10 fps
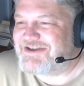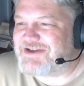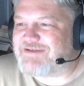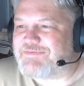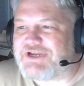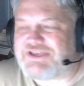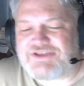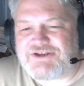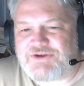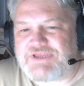But,
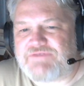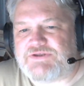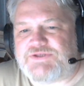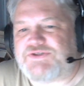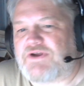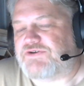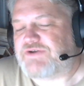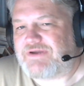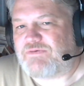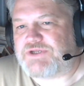even in Star
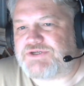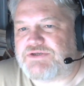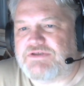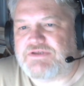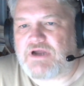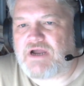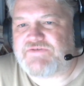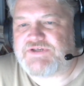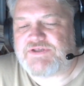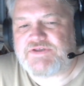Trek, which
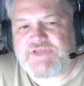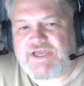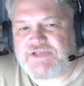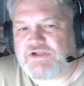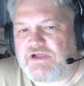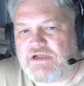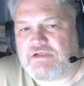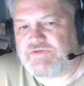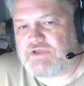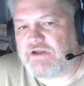obviously takes a hell
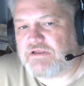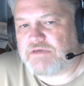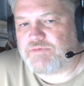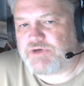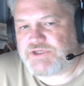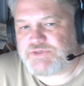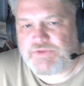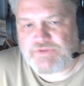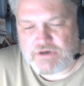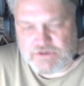of a lot of liberties
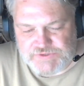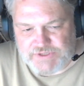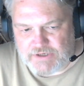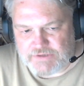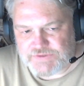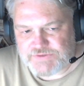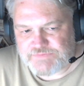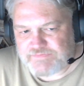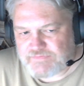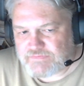with hard science,
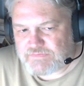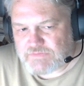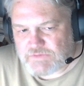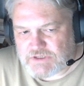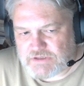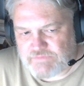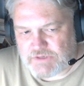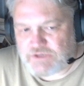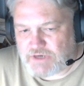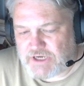
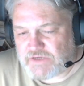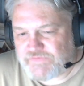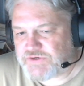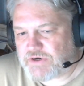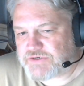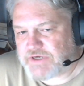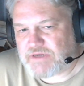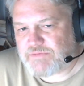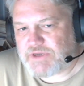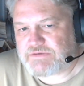and I love Star Trek,
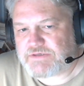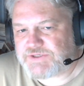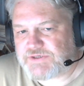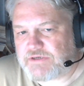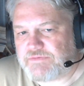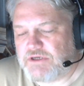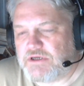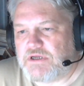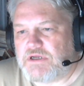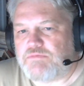I'm not dissing it.
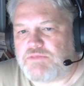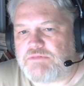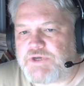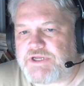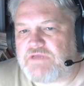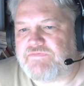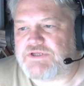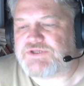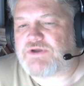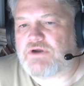But even
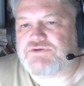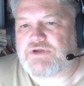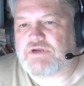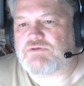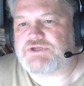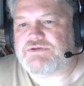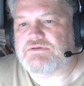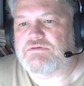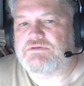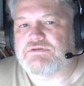in Star Trek, which
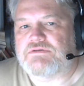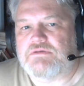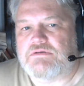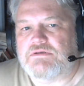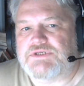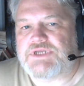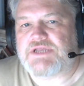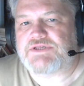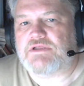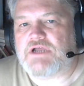
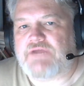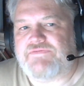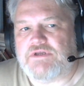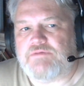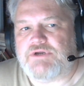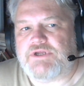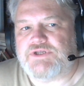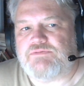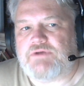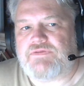takes a lot of
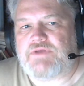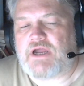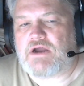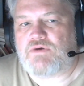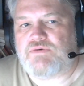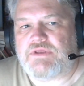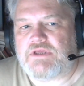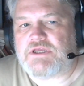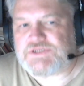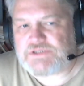liberties with how
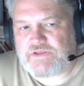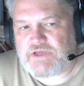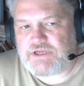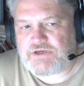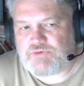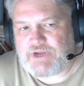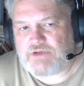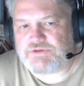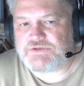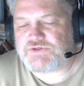easily they get
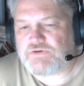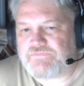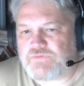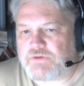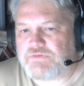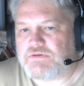around and so forth,